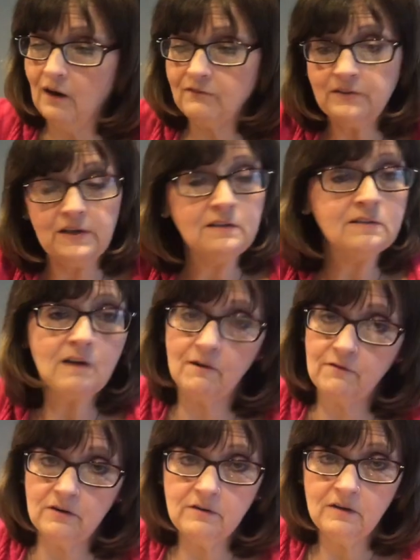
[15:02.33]
everything is
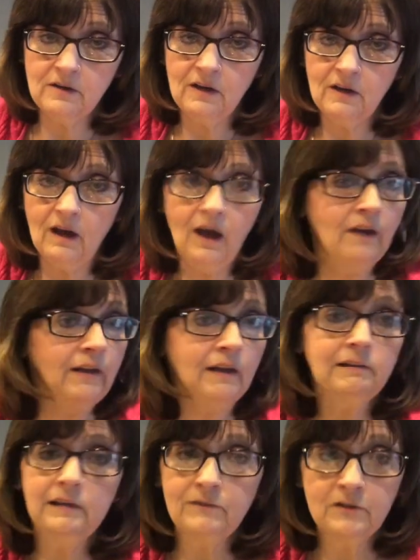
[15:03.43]
covered. and I
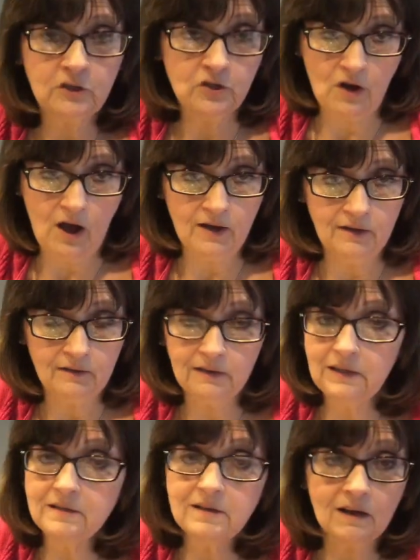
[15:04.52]
leave it to dry.
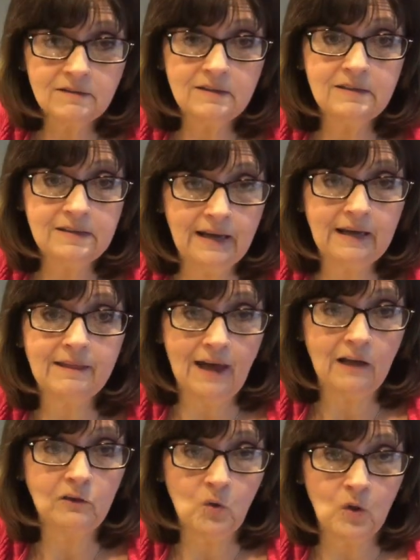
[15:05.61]
It doesn't take
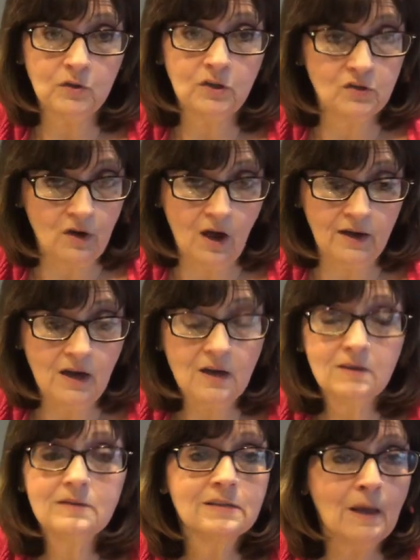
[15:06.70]
that long to dry.
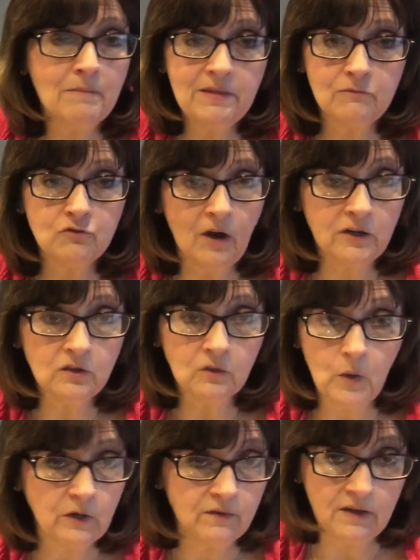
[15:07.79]
Some of them dry
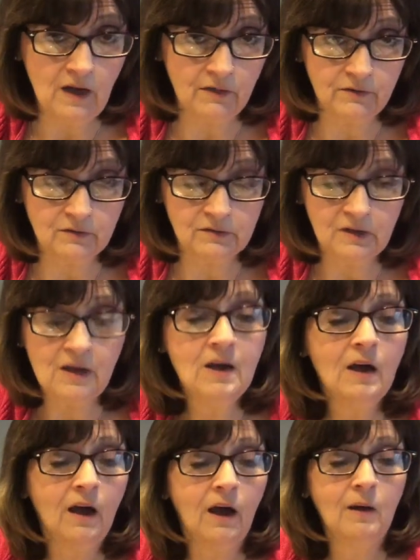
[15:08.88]
quicker than others.
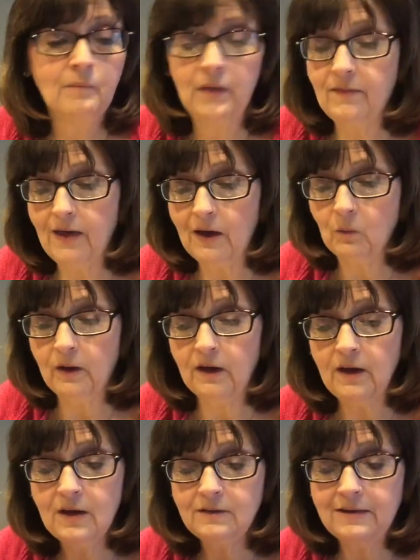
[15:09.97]
And that way,
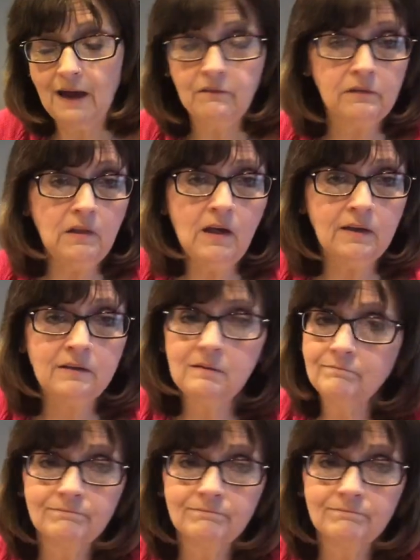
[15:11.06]
down the line,